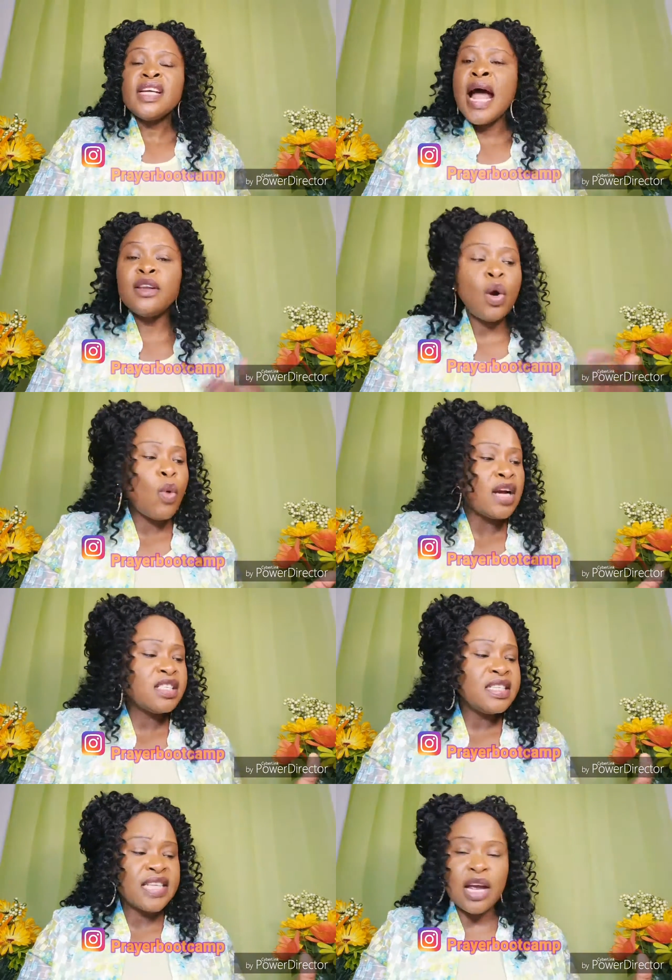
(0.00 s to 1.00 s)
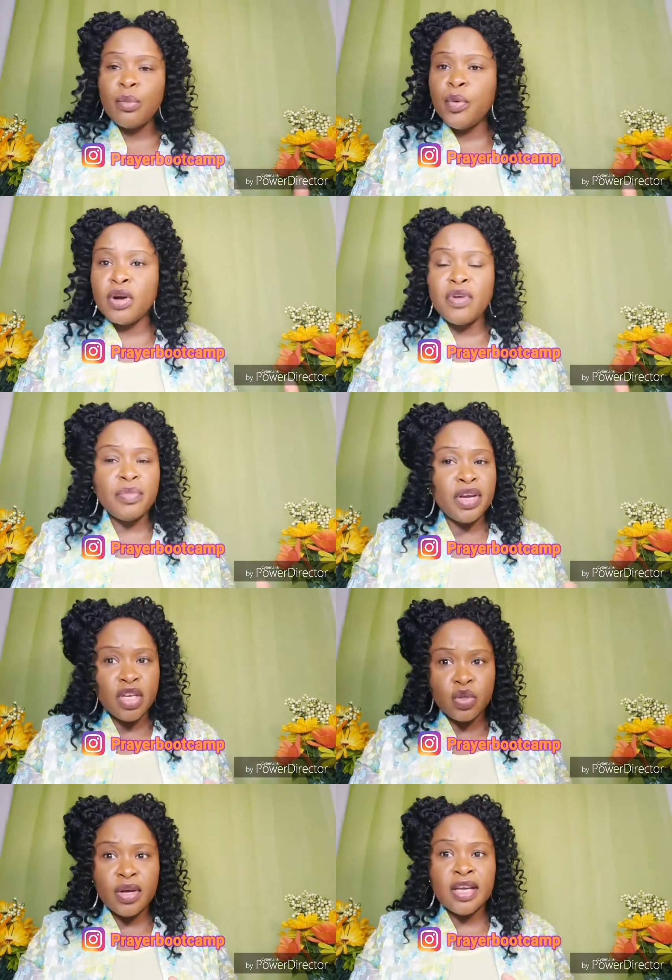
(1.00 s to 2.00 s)
I don't watch the entire program from
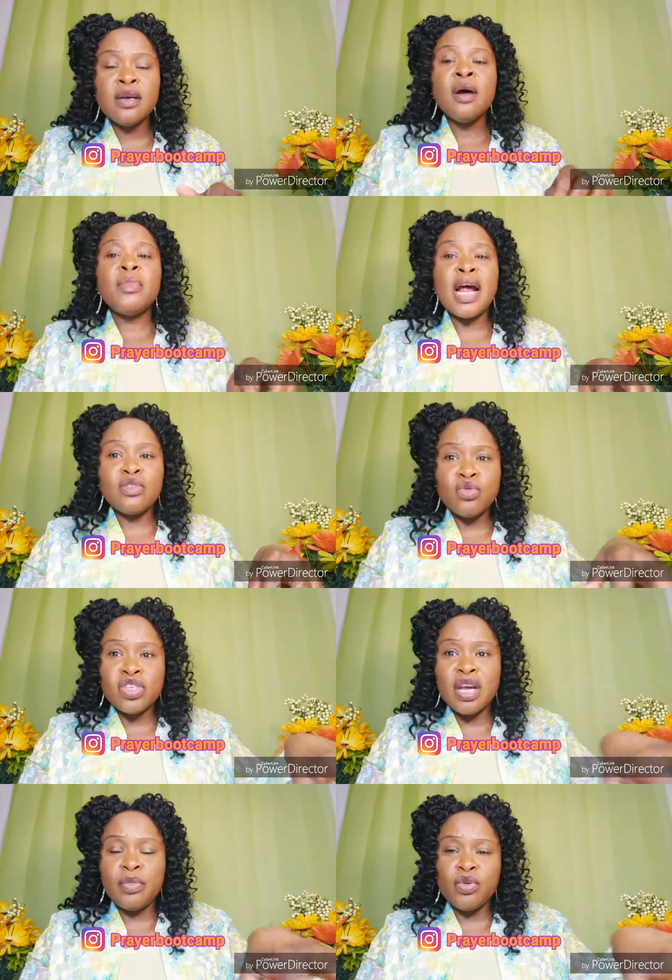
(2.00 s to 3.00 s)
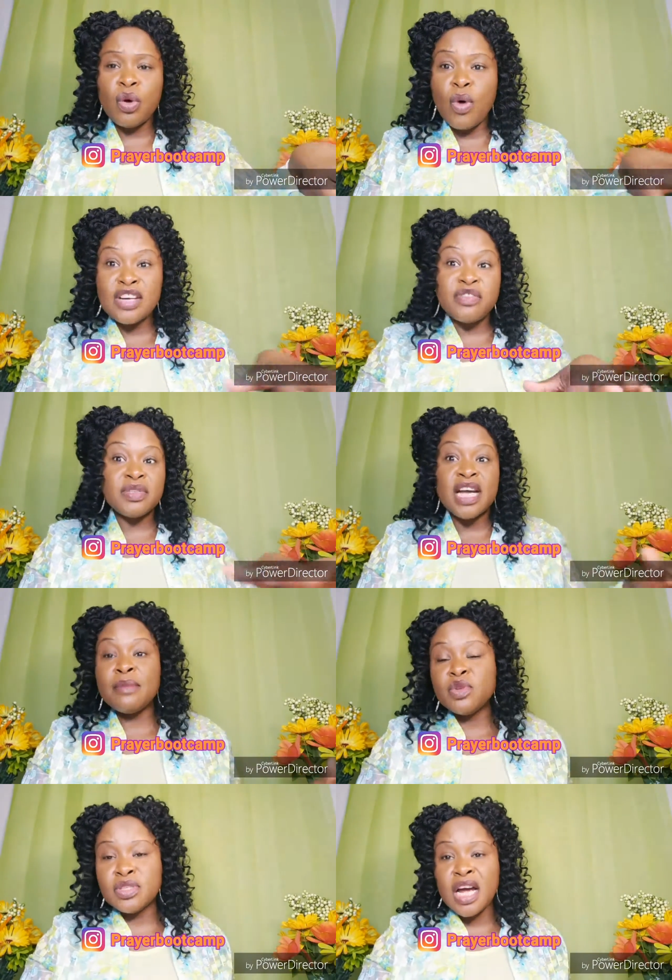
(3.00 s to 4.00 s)
beginning to end, but I do skip through and watch from
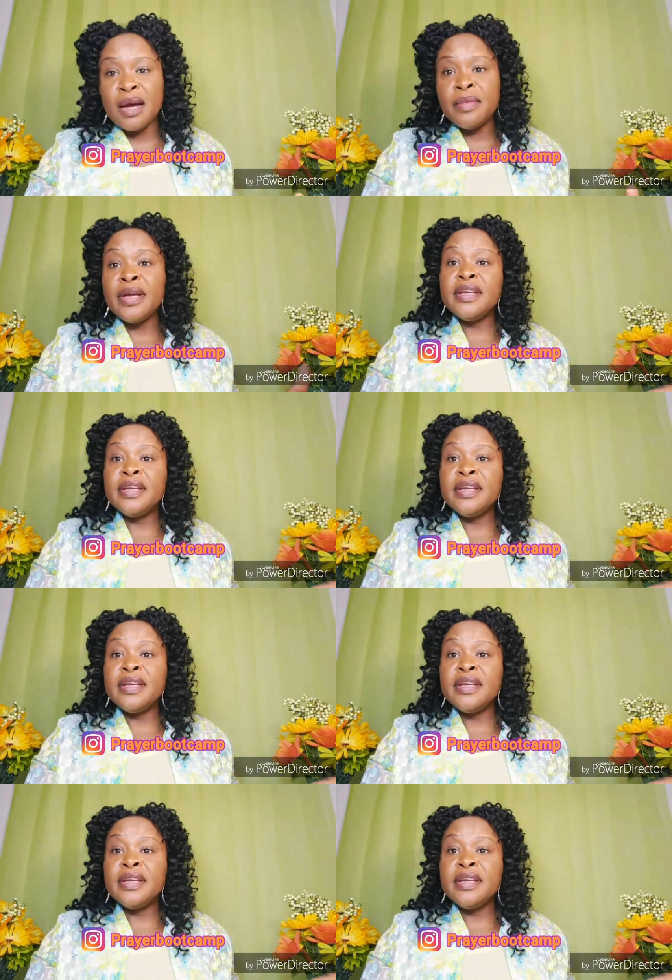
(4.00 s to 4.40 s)
time to time.